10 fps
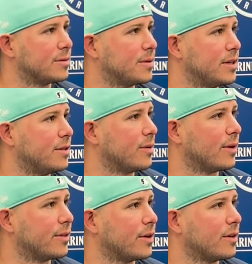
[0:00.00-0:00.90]
speed
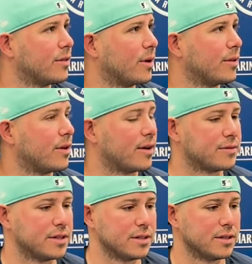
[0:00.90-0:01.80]
throughout the off
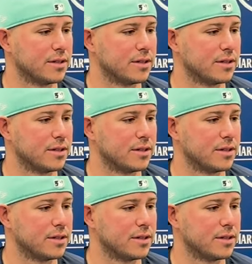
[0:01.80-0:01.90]
season.